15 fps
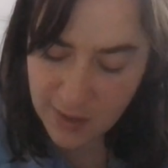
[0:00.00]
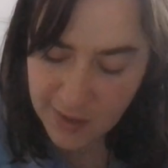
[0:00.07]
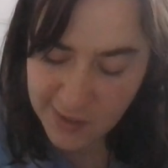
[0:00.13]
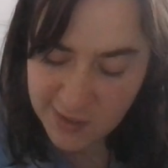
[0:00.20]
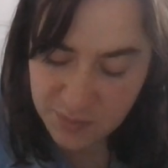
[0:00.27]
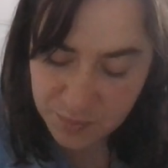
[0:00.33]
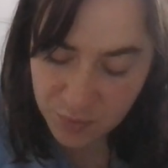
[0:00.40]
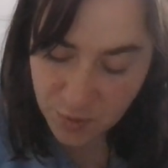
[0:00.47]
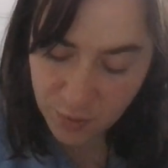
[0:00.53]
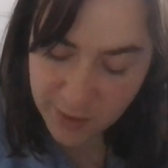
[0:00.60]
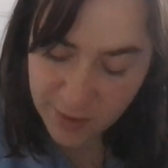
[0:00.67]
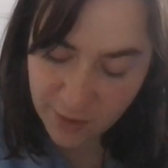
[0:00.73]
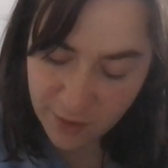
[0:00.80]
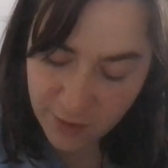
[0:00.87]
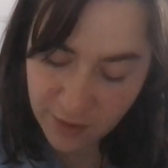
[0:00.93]

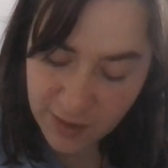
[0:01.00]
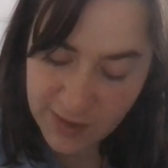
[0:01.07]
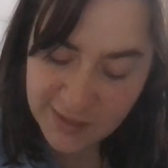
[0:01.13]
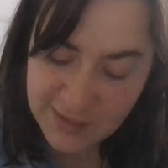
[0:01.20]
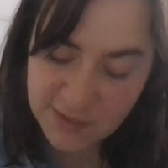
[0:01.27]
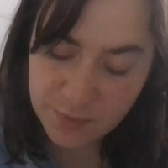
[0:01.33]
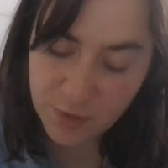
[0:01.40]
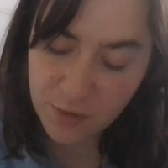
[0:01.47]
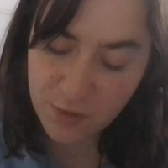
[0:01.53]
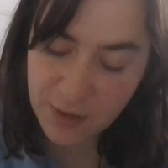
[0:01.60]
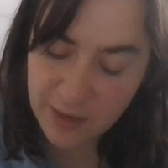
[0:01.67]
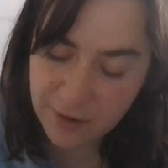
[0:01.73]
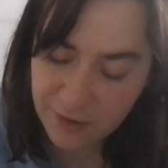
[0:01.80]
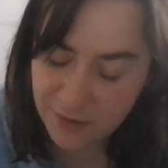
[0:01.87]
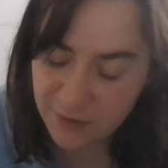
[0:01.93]
exploring her
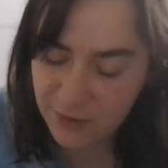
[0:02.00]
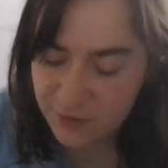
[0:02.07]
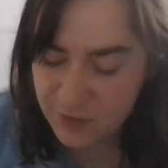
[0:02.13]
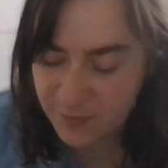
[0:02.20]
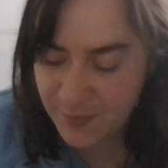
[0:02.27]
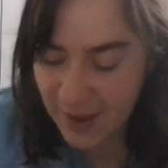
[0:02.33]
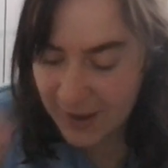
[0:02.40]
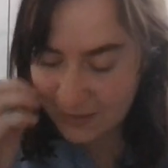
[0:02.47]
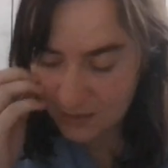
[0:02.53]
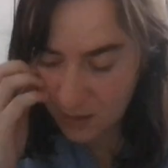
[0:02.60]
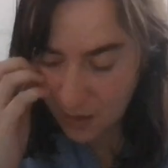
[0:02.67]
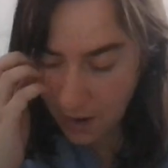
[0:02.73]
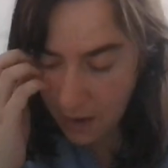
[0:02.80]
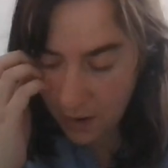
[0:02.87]
exploring her new space.